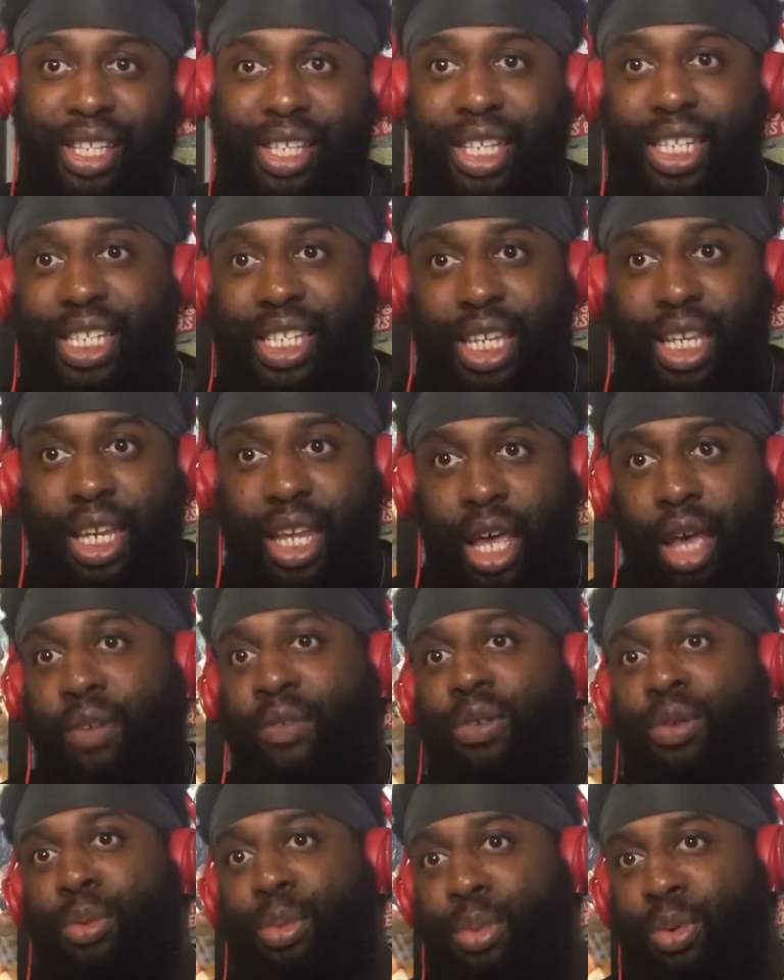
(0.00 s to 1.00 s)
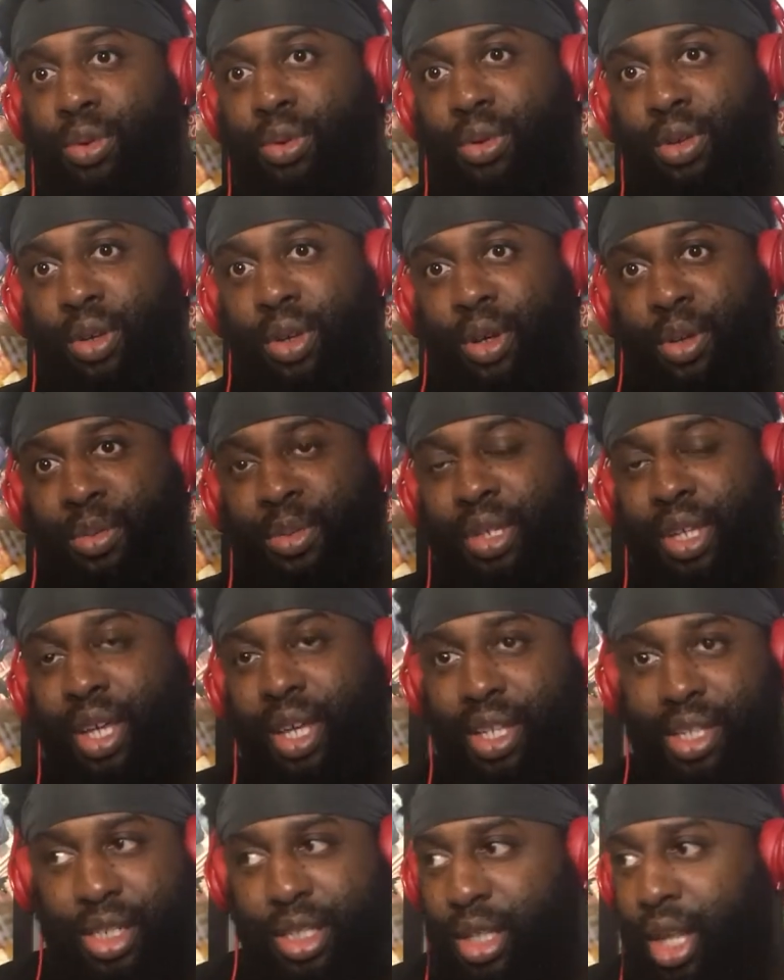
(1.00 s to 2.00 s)
it's inevitable. You know what I'm
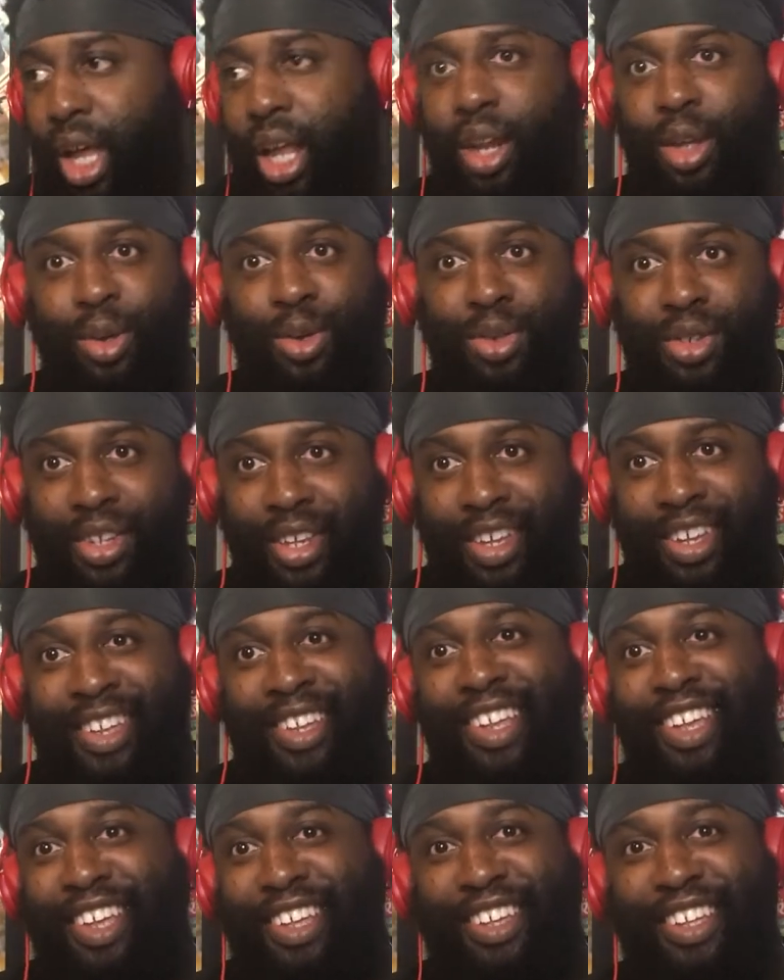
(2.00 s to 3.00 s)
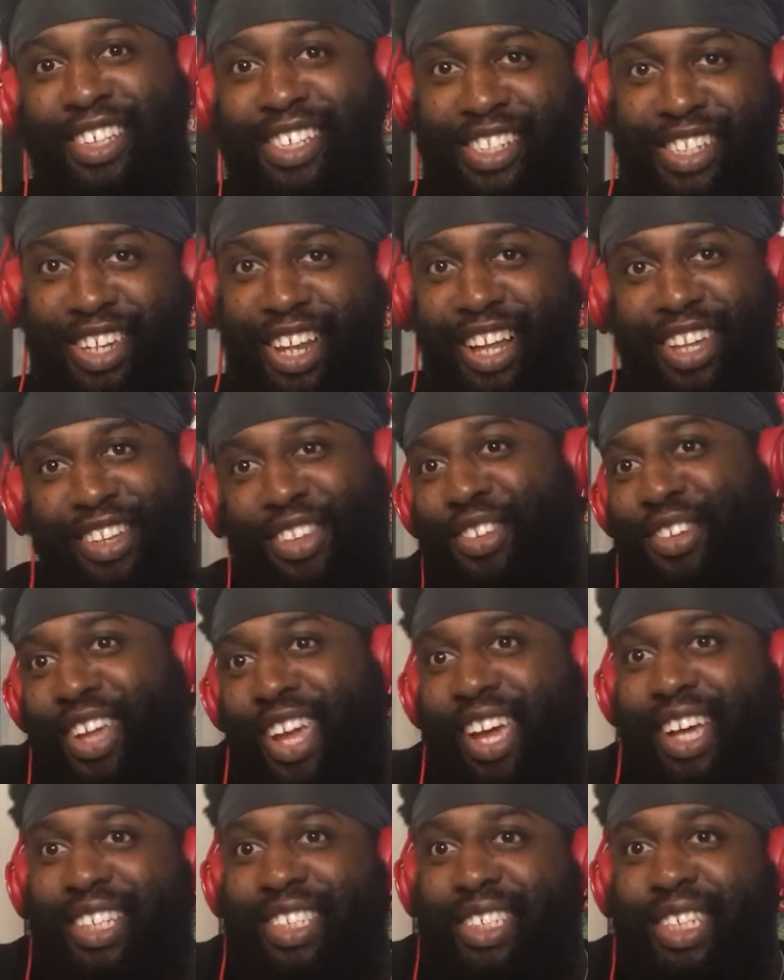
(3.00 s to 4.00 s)
saying? It's Thanos. Like, you
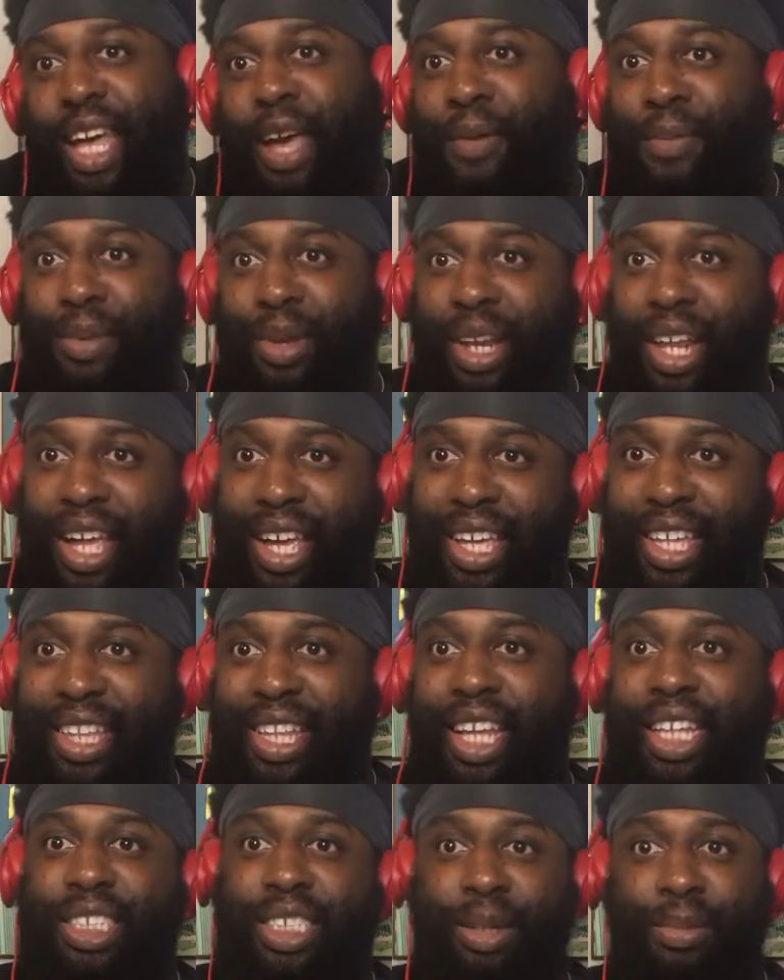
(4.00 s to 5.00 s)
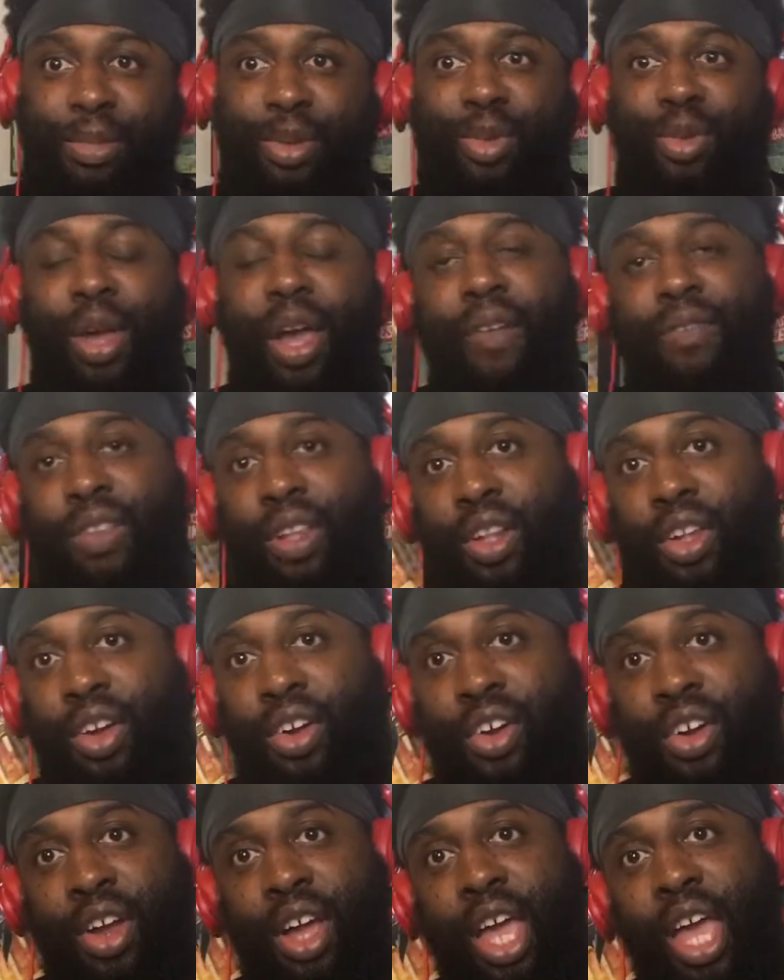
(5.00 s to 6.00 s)
can't stop it. Like, that's something you have to
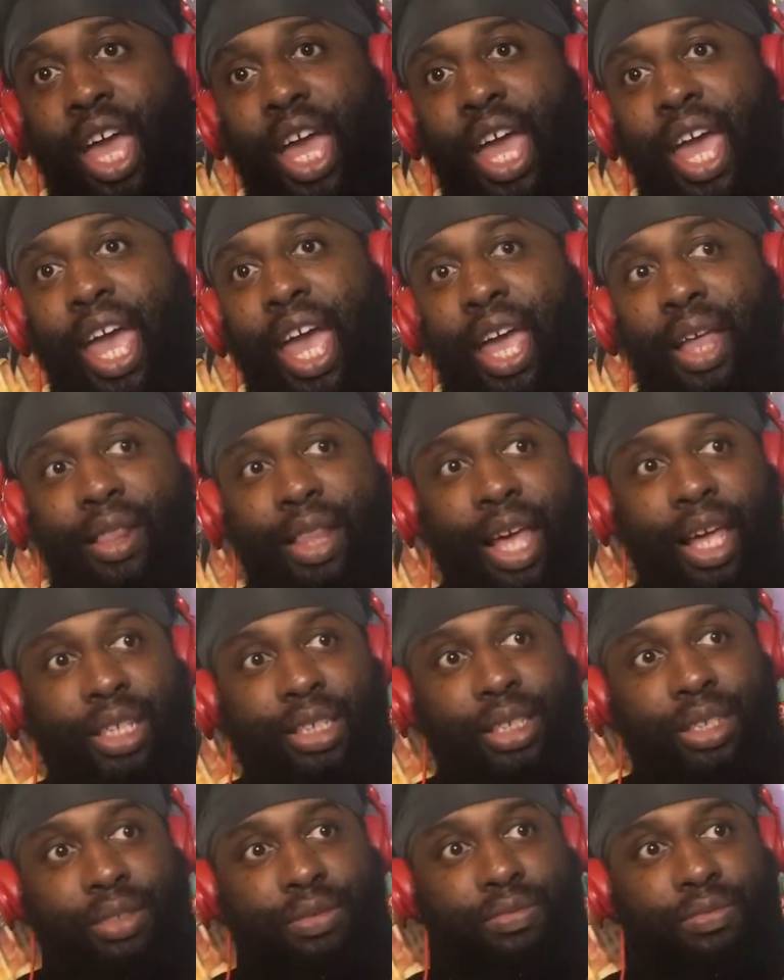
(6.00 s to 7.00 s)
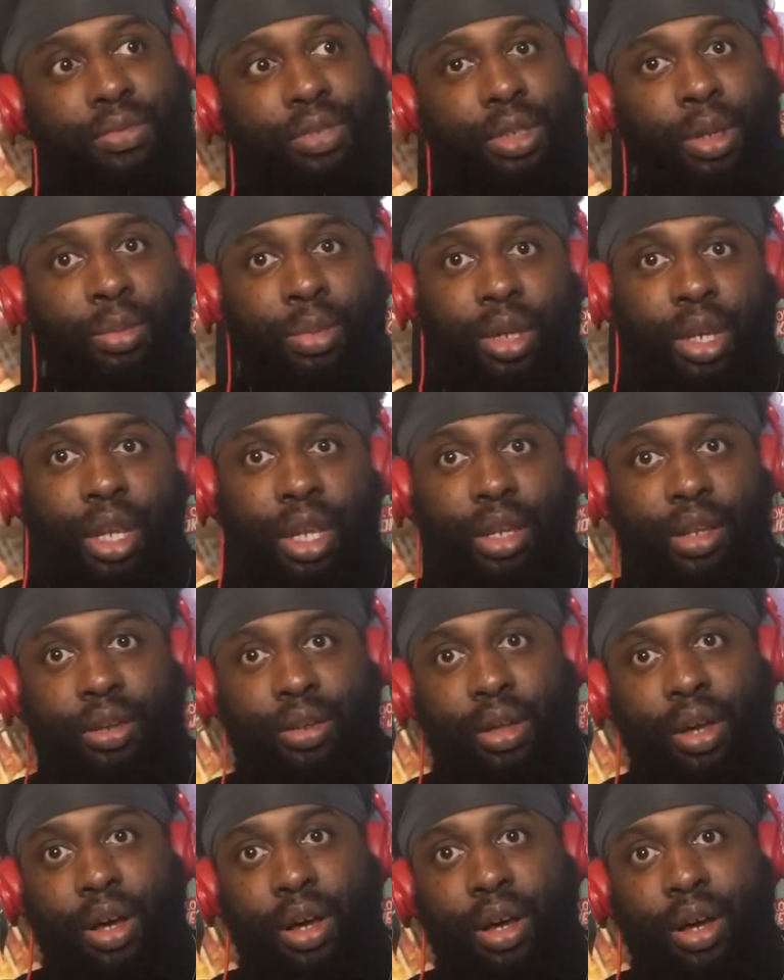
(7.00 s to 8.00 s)
learn. And that's something that
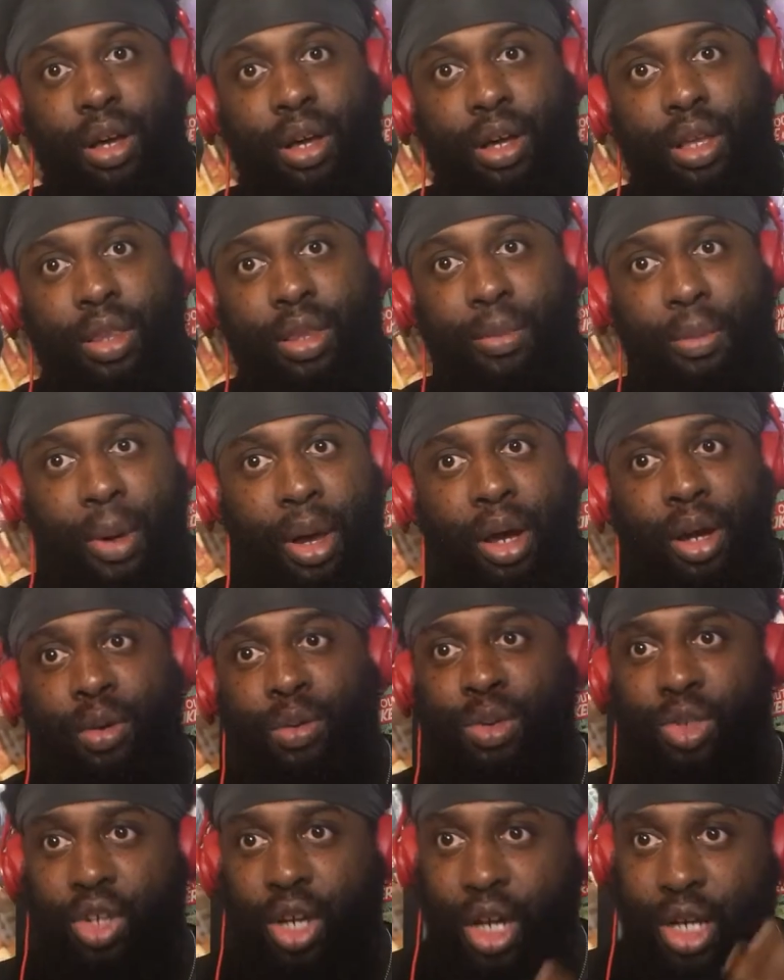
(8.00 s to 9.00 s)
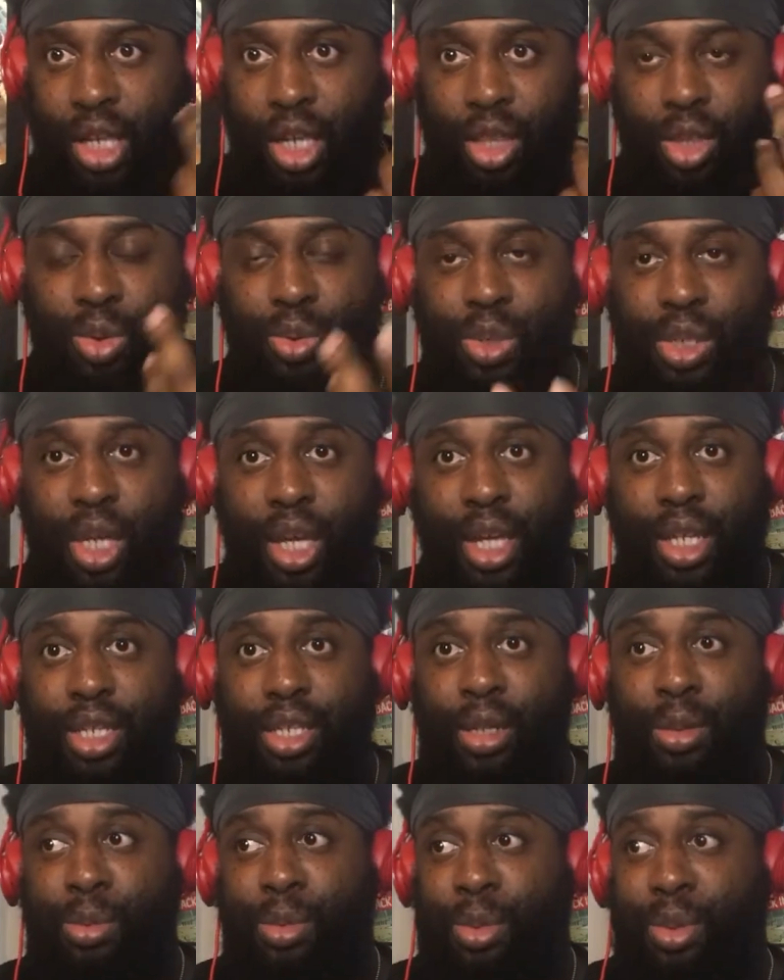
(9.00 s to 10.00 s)
the monitor was trying to get through his head,
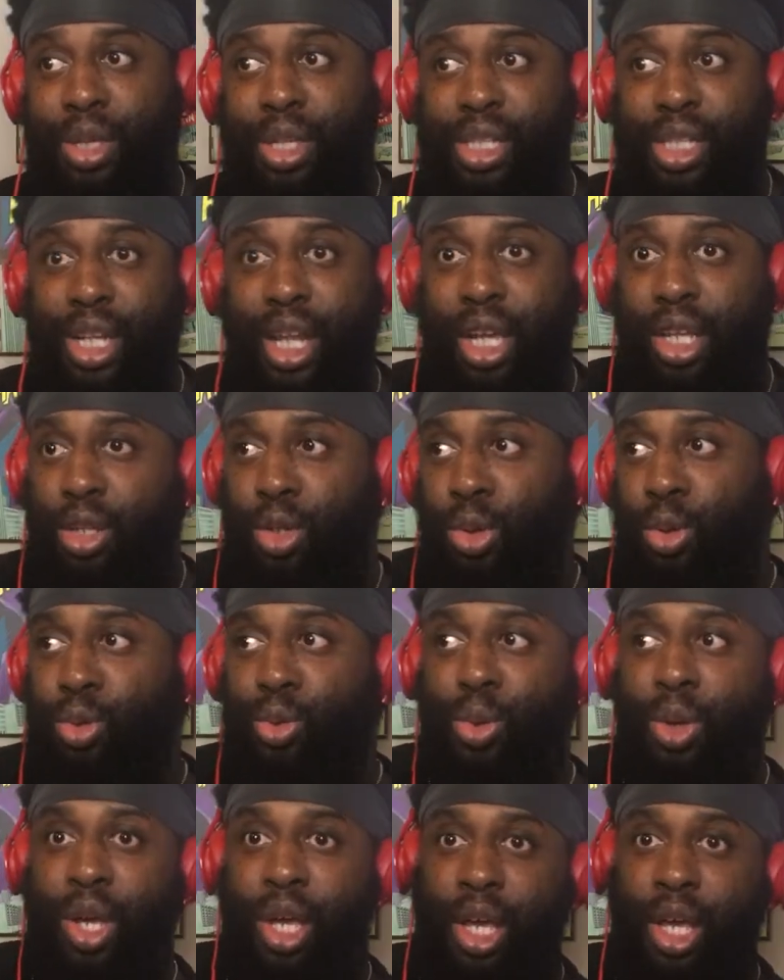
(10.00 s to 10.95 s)
saying, because, like, dude,